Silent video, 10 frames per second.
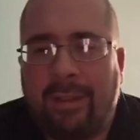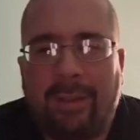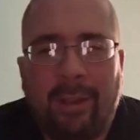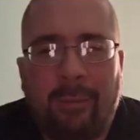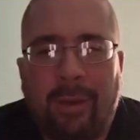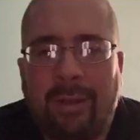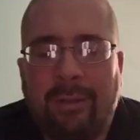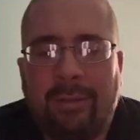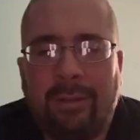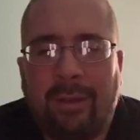I'll tell you
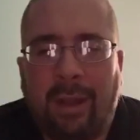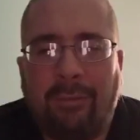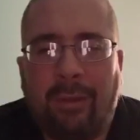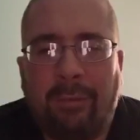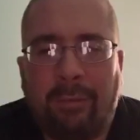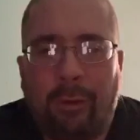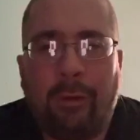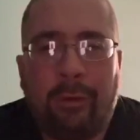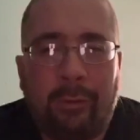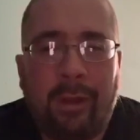what, I've
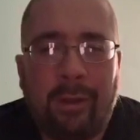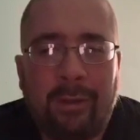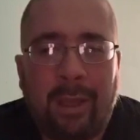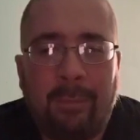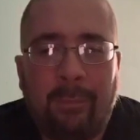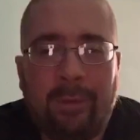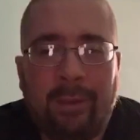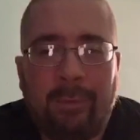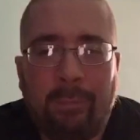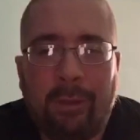thrown a 300 game
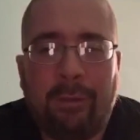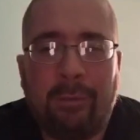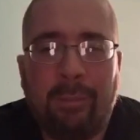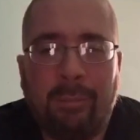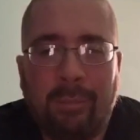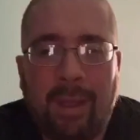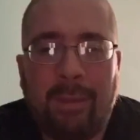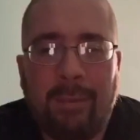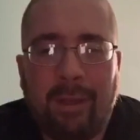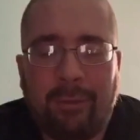with it, but it took me
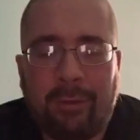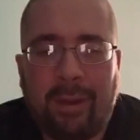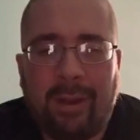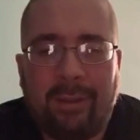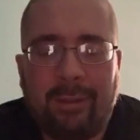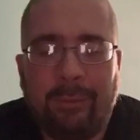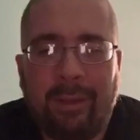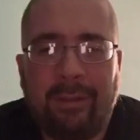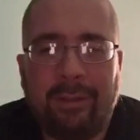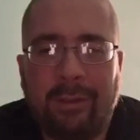many tries. That
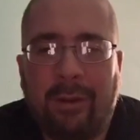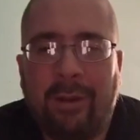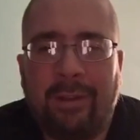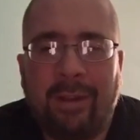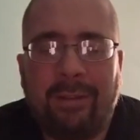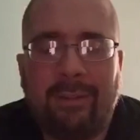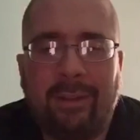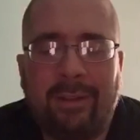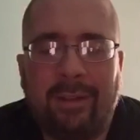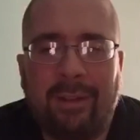was actually a contest
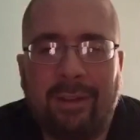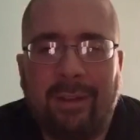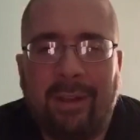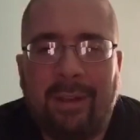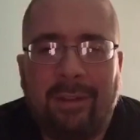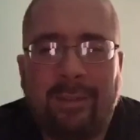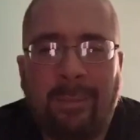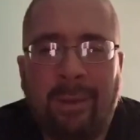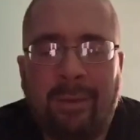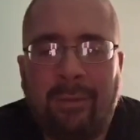that
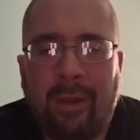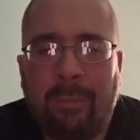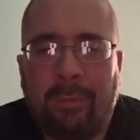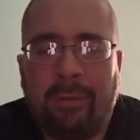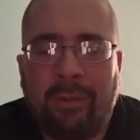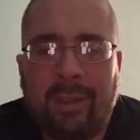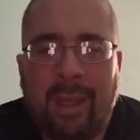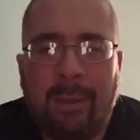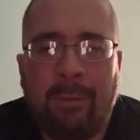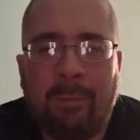some of the developers of the
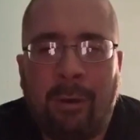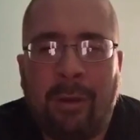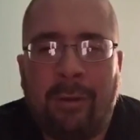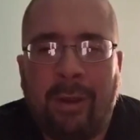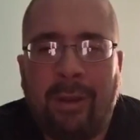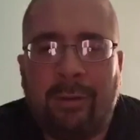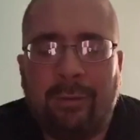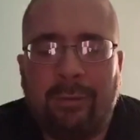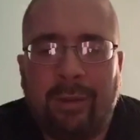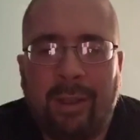game and the
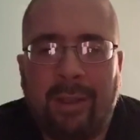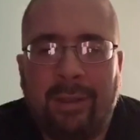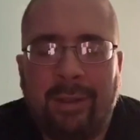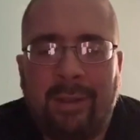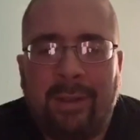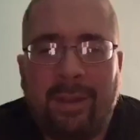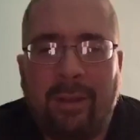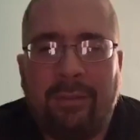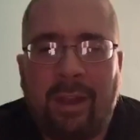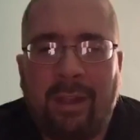moderators
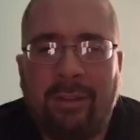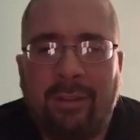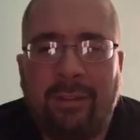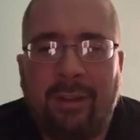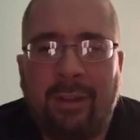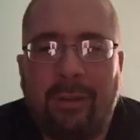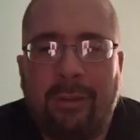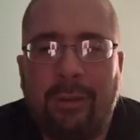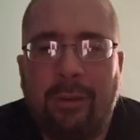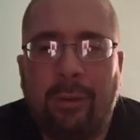have challenged each
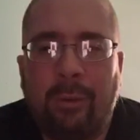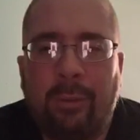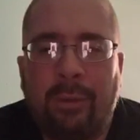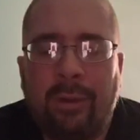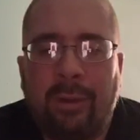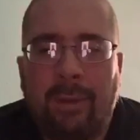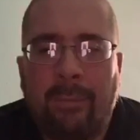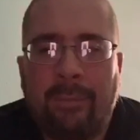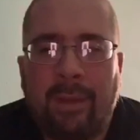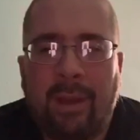other to do.
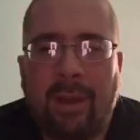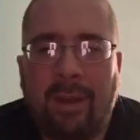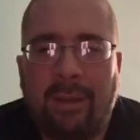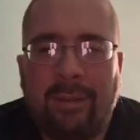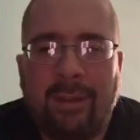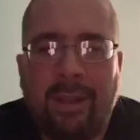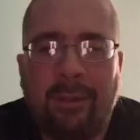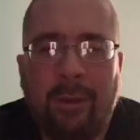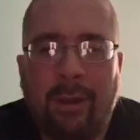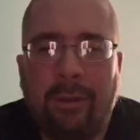
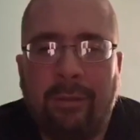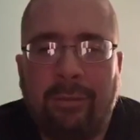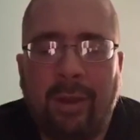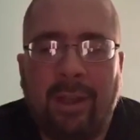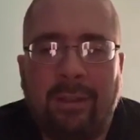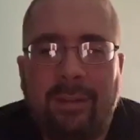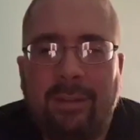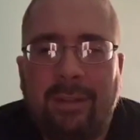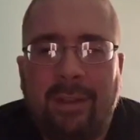Thank you, Hunter. The fight.